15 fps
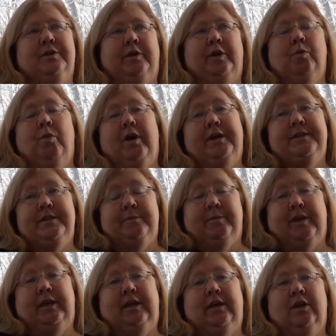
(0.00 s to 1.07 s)
So he wanted
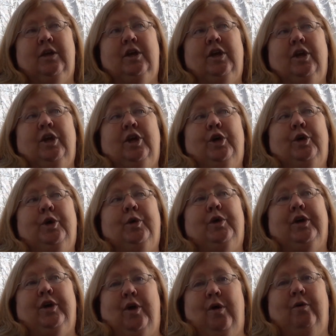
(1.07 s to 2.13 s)
somebody who
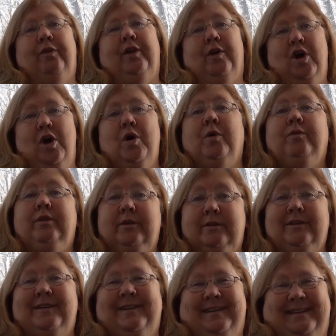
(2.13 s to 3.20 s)
could hold their own
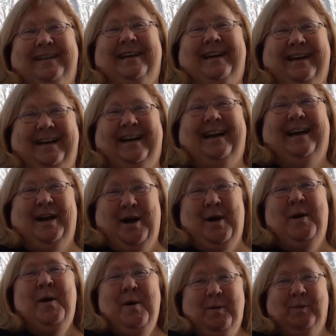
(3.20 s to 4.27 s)

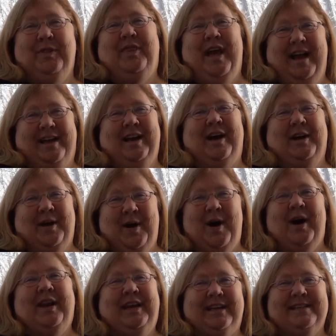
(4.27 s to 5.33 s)
mm-hmm. with that kind of
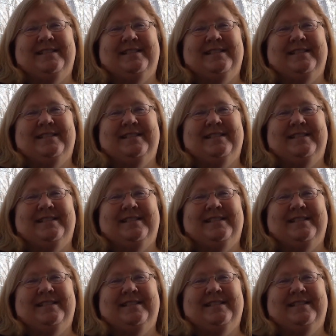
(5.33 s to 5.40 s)
audience.